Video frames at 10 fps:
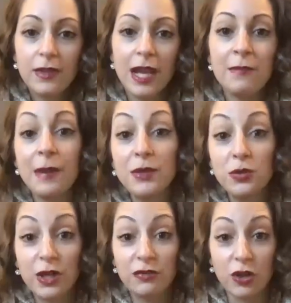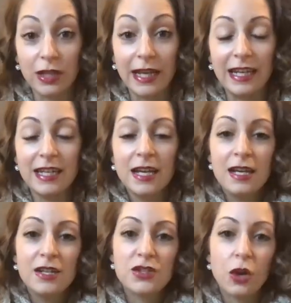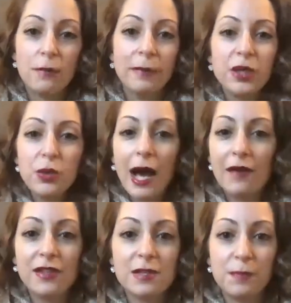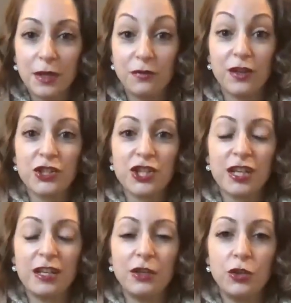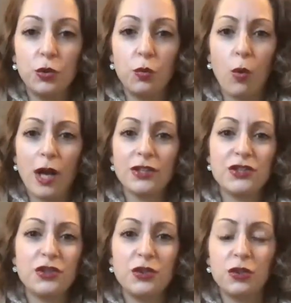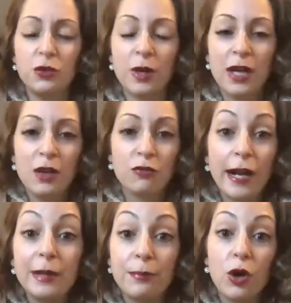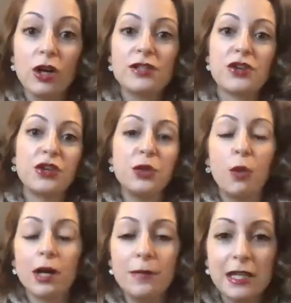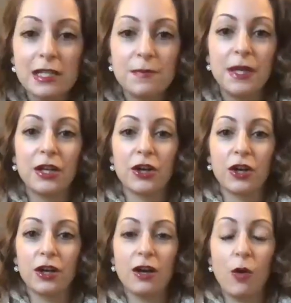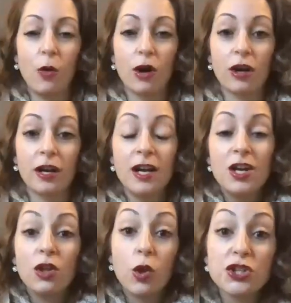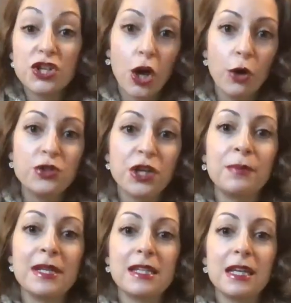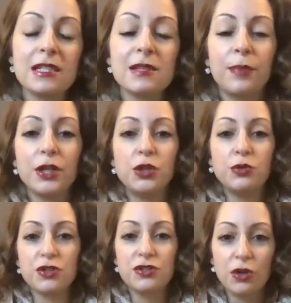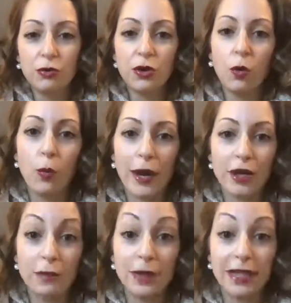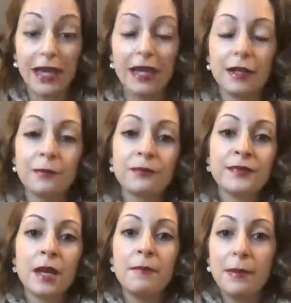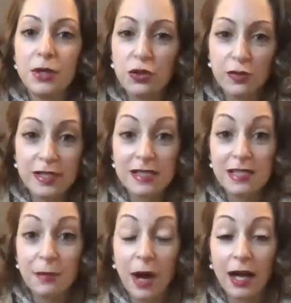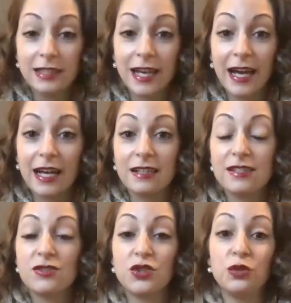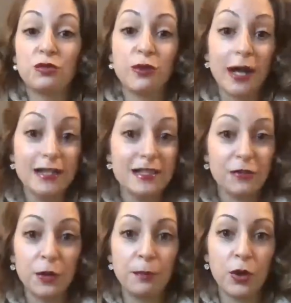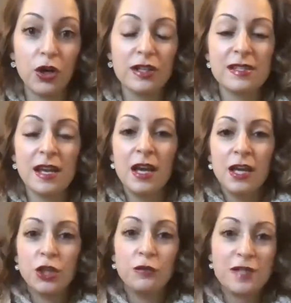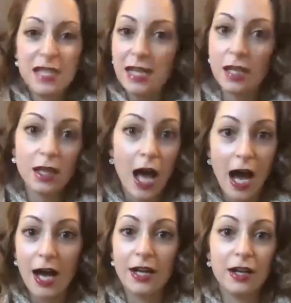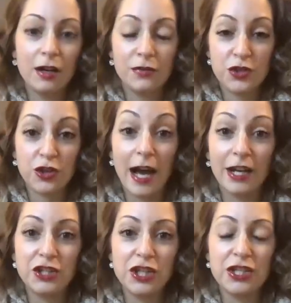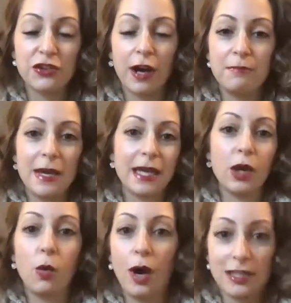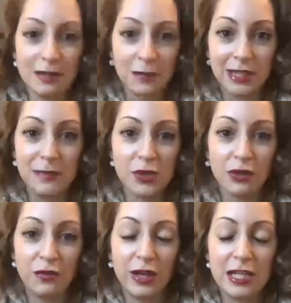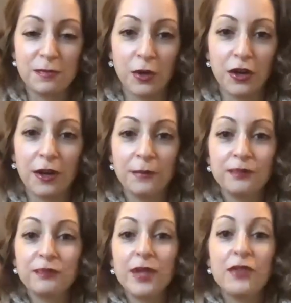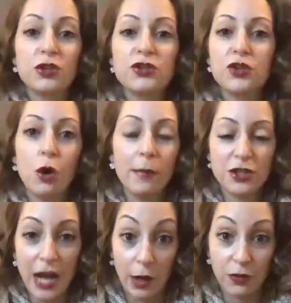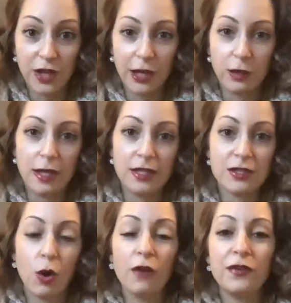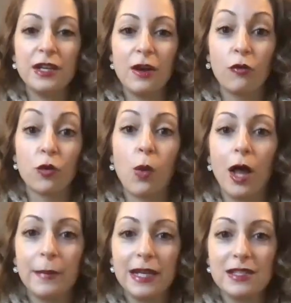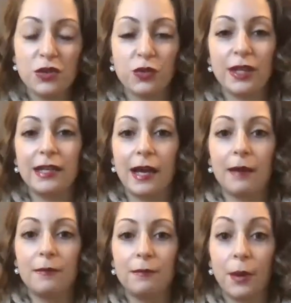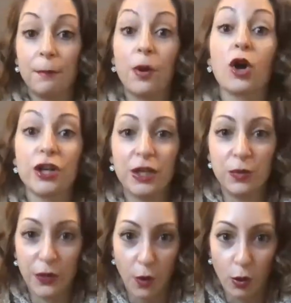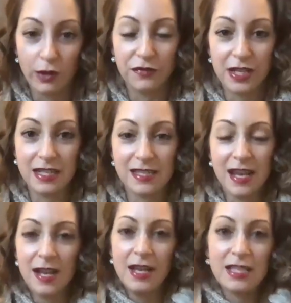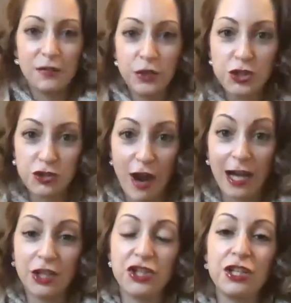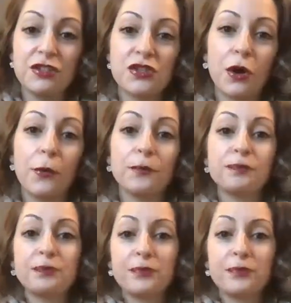And maybe you can relate. So maybe you have this big vision, you want to write books, or you want to be a speaker or launch a coaching business, but you just don't know where to begin. Maybe you've listened to podcasts, you've read different books, you've seen a lot of strategies around making quantum leaps on Facebook. There's so much out there, and it's often overwhelming to really get bombarded with all of these different strategies. So